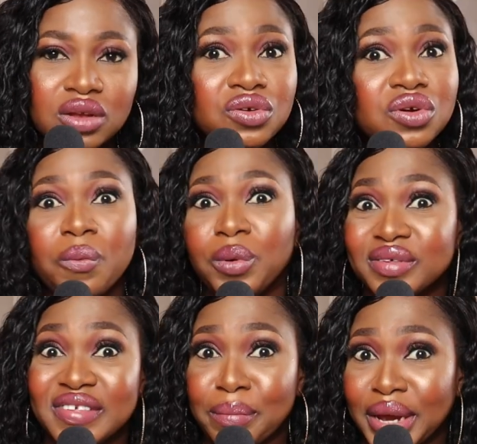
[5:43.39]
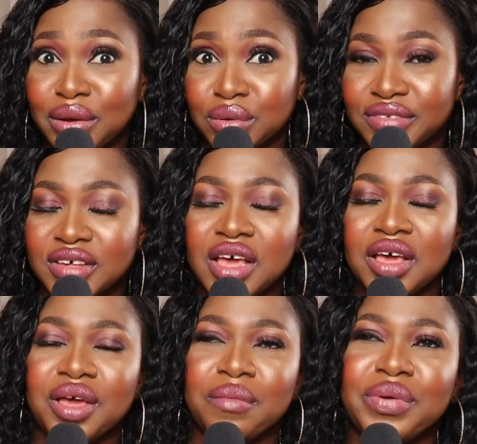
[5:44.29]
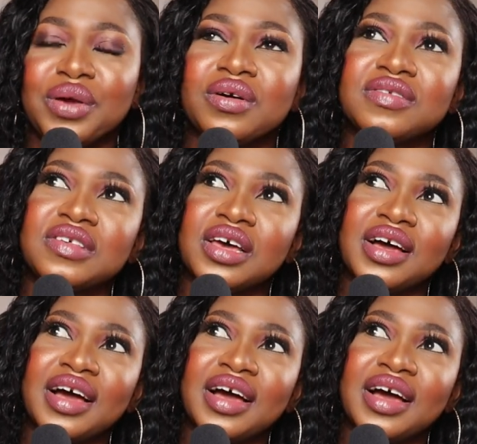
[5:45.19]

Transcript: do your plus and minus, because